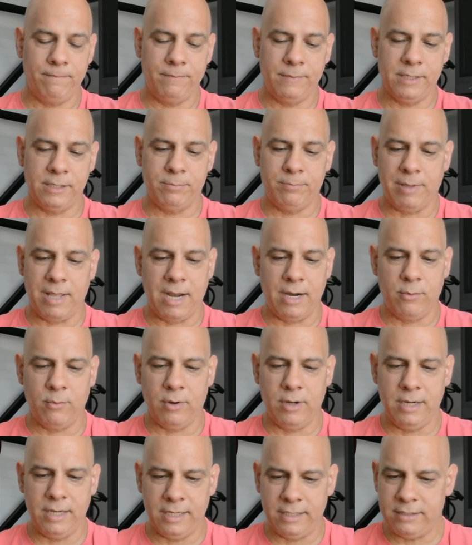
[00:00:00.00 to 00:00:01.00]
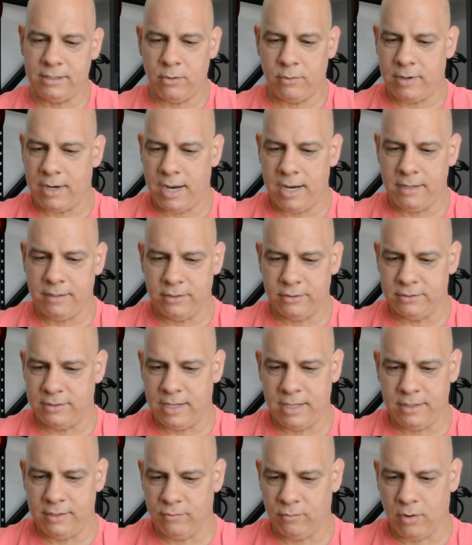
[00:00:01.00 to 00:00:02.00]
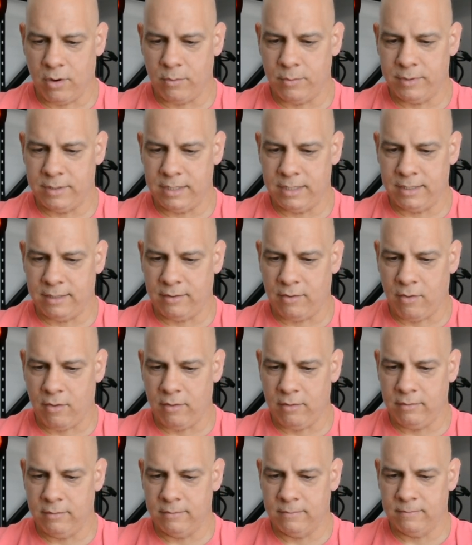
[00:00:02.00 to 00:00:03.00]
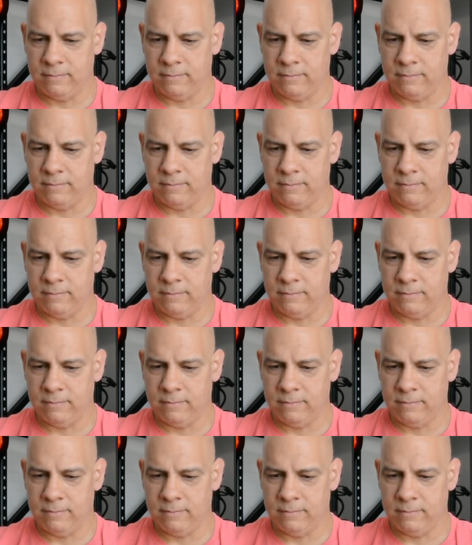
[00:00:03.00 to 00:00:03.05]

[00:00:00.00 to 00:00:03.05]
This black one, it's okay. There's nothing wrong with it at all.